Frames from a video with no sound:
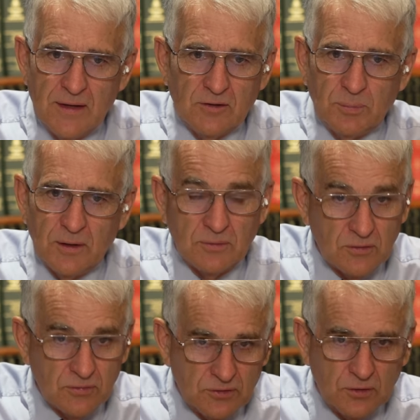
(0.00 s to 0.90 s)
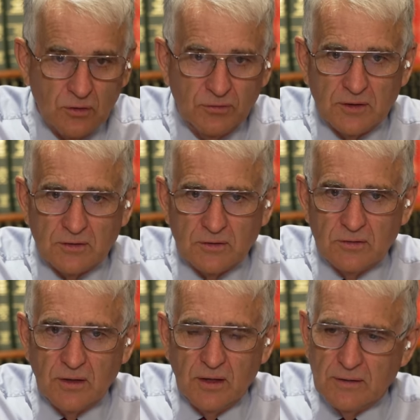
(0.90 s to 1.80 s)
its people, it's still felt in
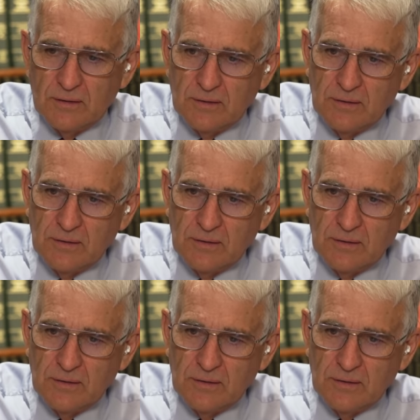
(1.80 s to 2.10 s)
China.